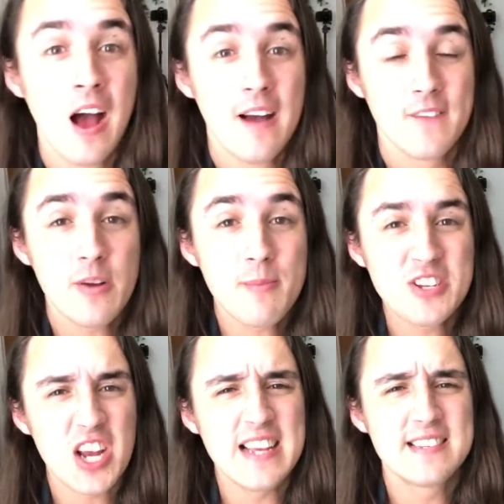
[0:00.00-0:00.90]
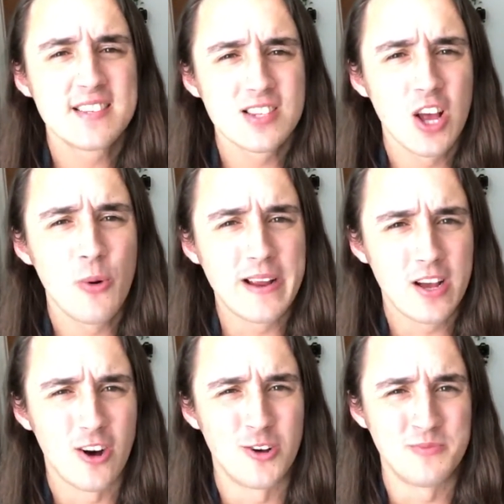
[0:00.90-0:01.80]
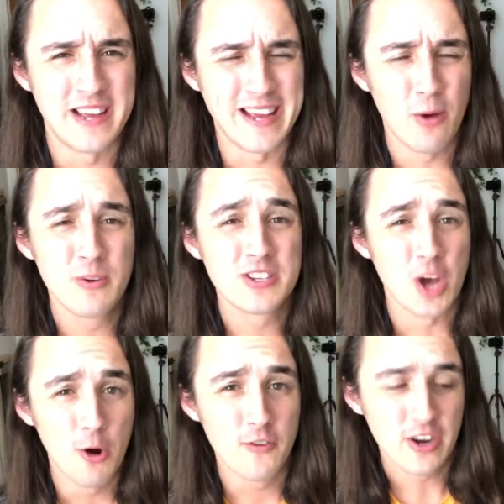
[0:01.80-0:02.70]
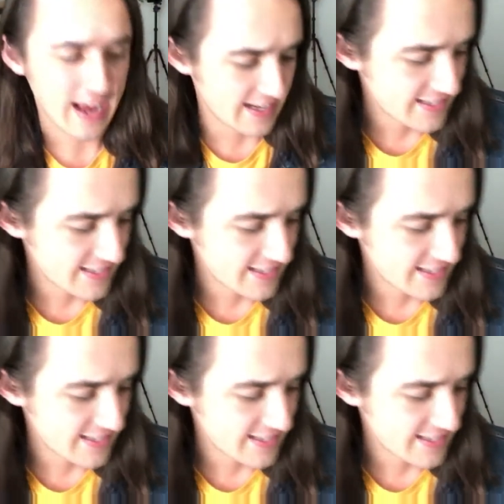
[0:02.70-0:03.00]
very much a slow and calm day. It was overcast